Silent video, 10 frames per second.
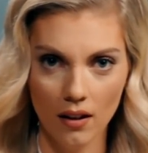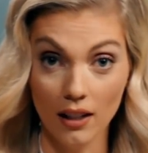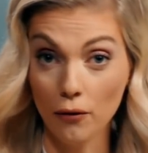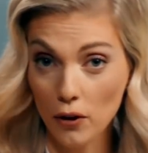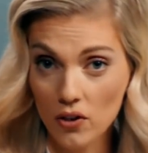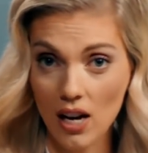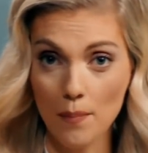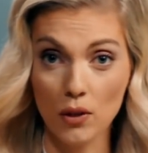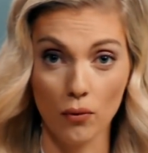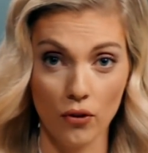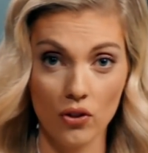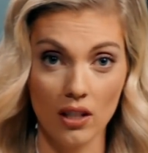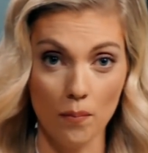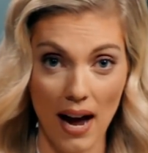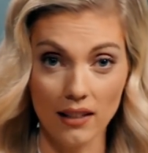And the first step is
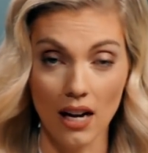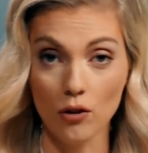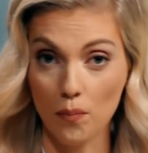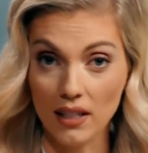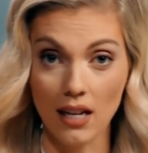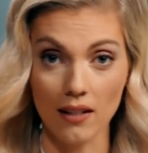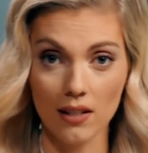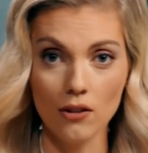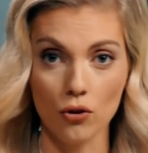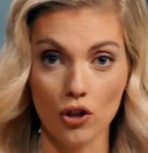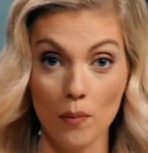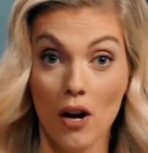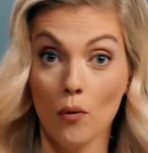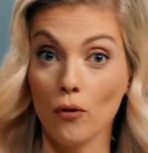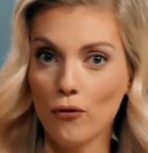refusing to back down to big tech censorship,
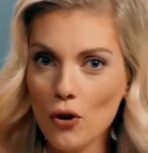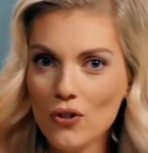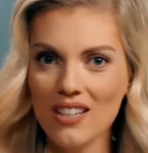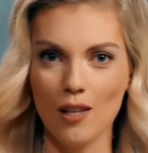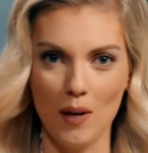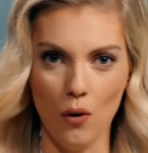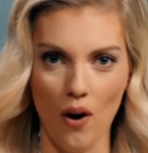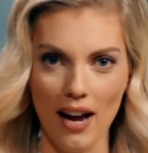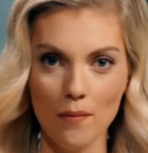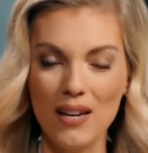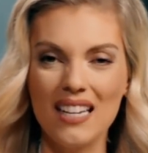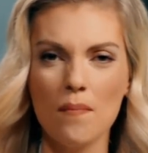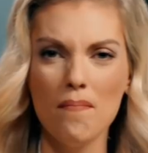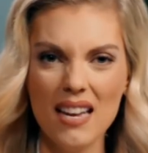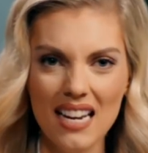refusing to be quiet, being
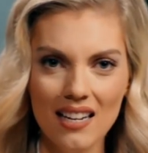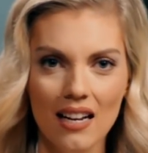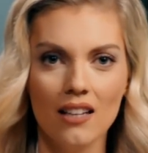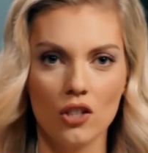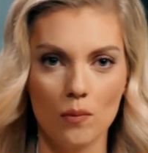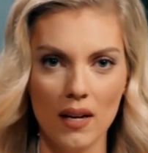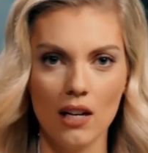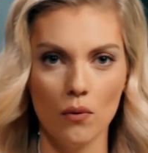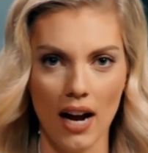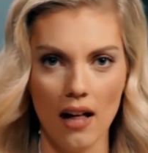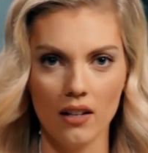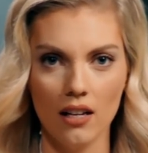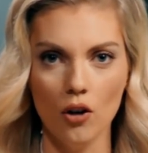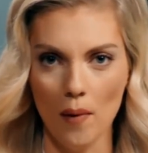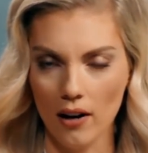committed to speaking
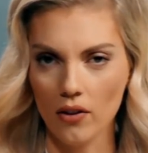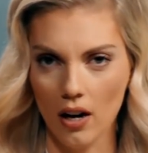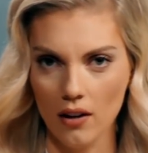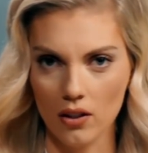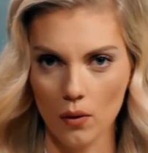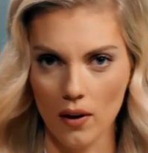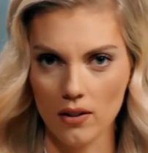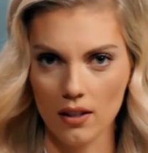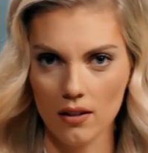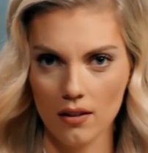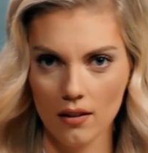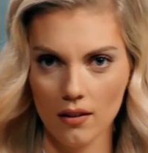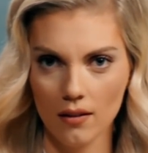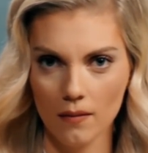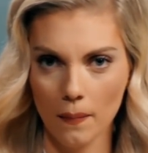reality no matter the consequences.
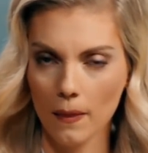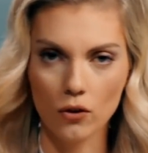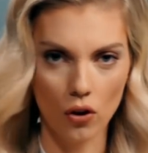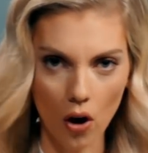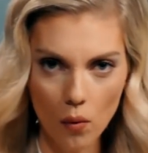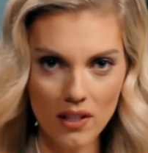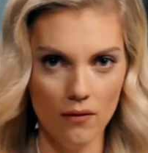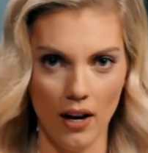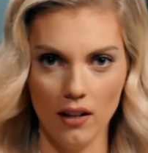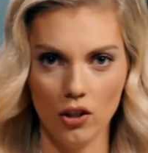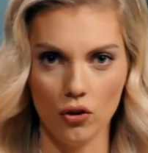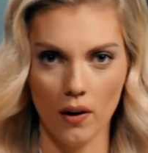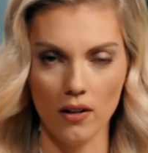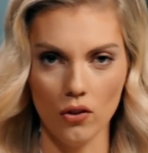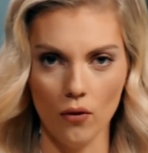So you're always invited to
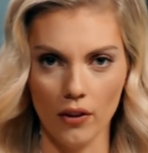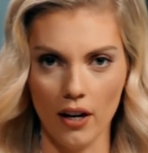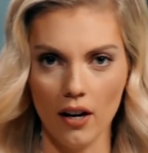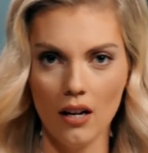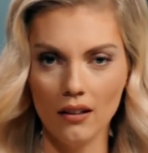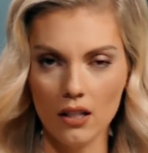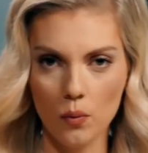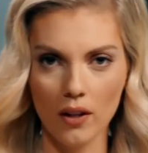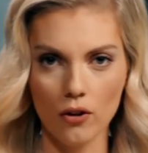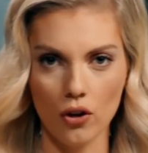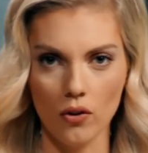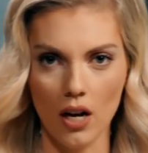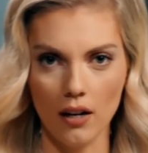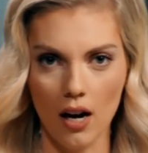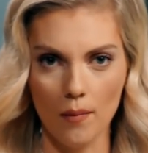join us over there, Liz Wheeler Show
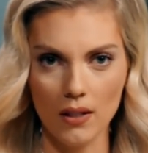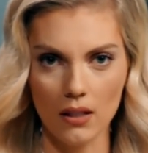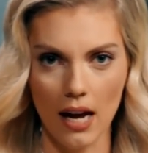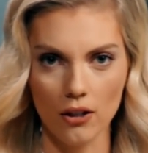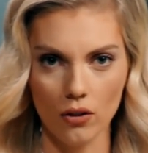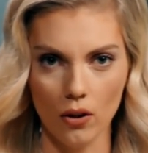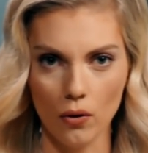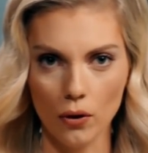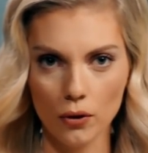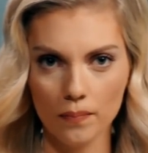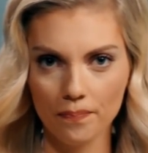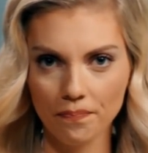dot com slash locals.